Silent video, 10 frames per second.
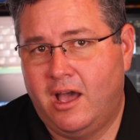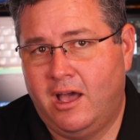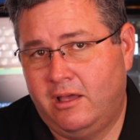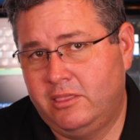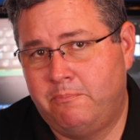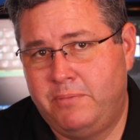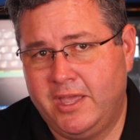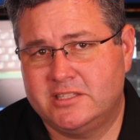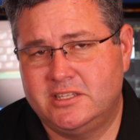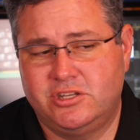The
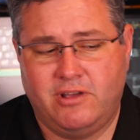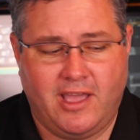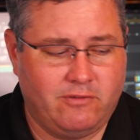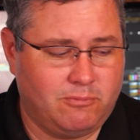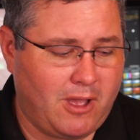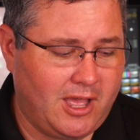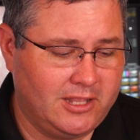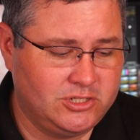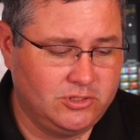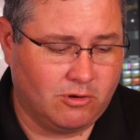biggest issue I have with
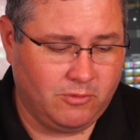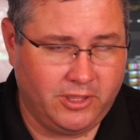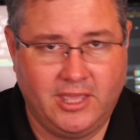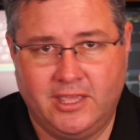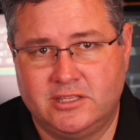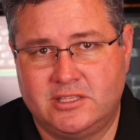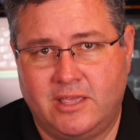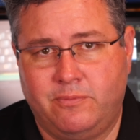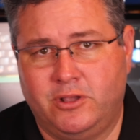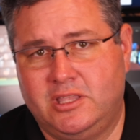pods normally is
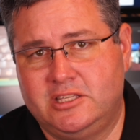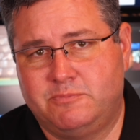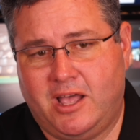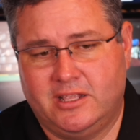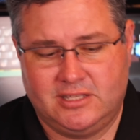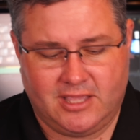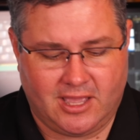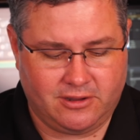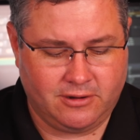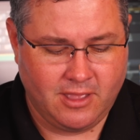they put these pods
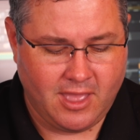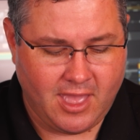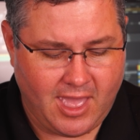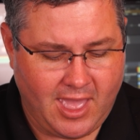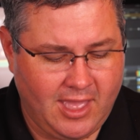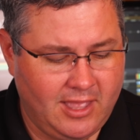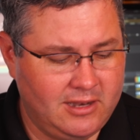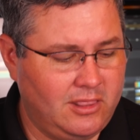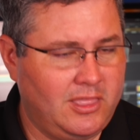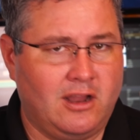together
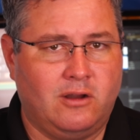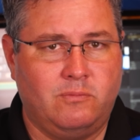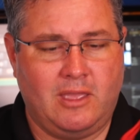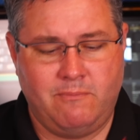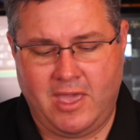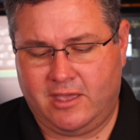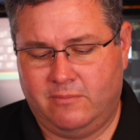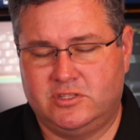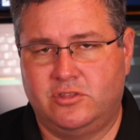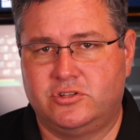and they make
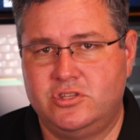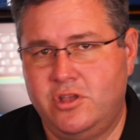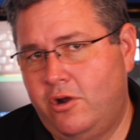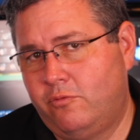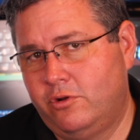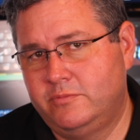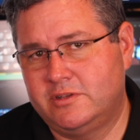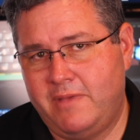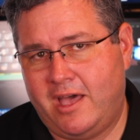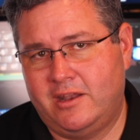them so there's no room
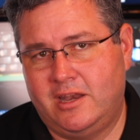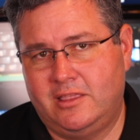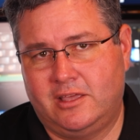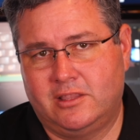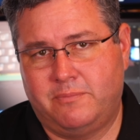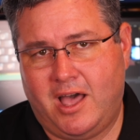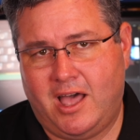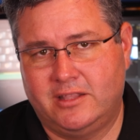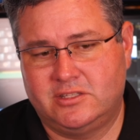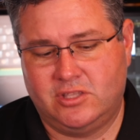to mount anything in the
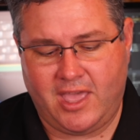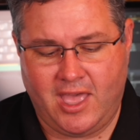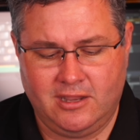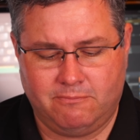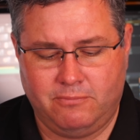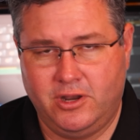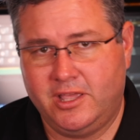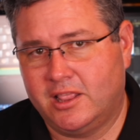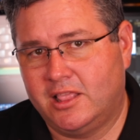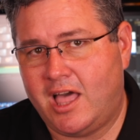pod. So they end up
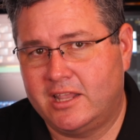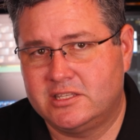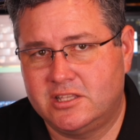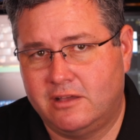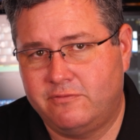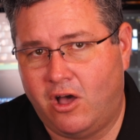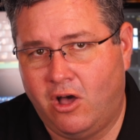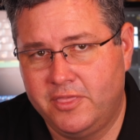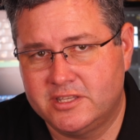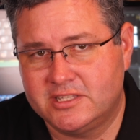putting a lot of stuff
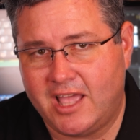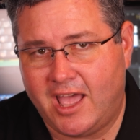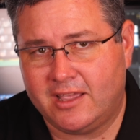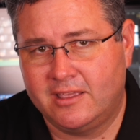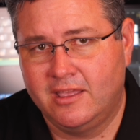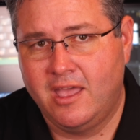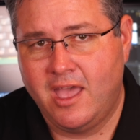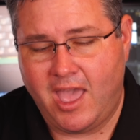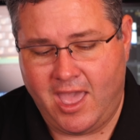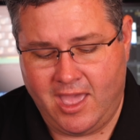on the stack,
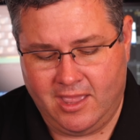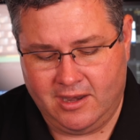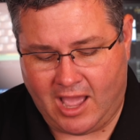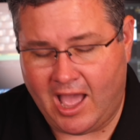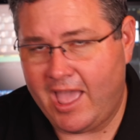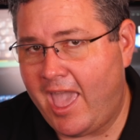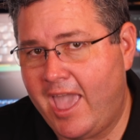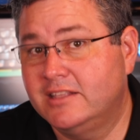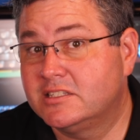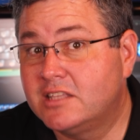and I
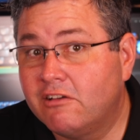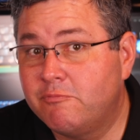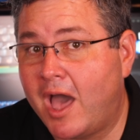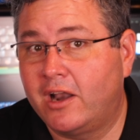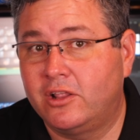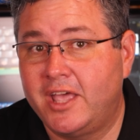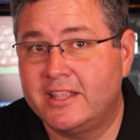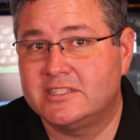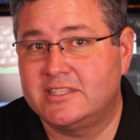hate stuff mounted on that